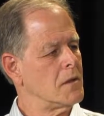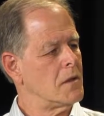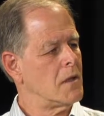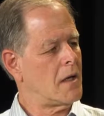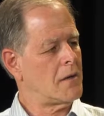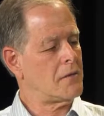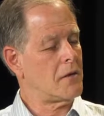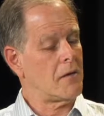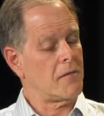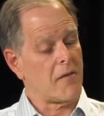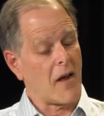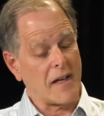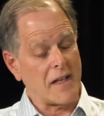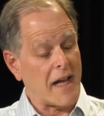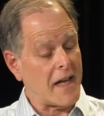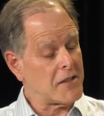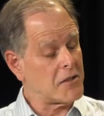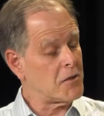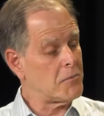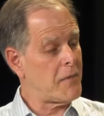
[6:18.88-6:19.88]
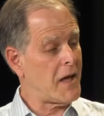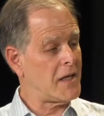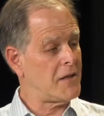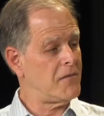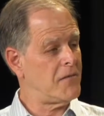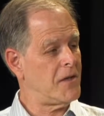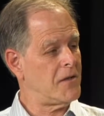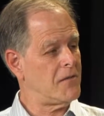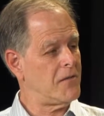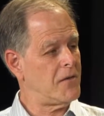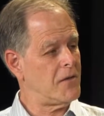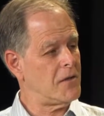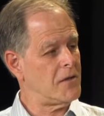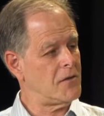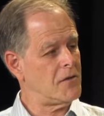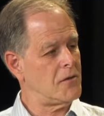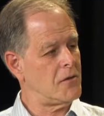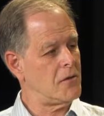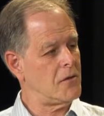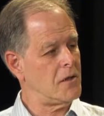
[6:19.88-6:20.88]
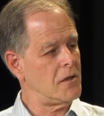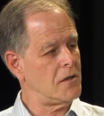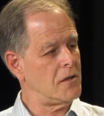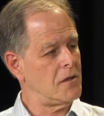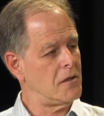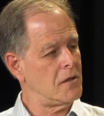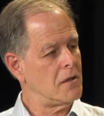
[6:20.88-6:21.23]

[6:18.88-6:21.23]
Is it a financial benefit for the student?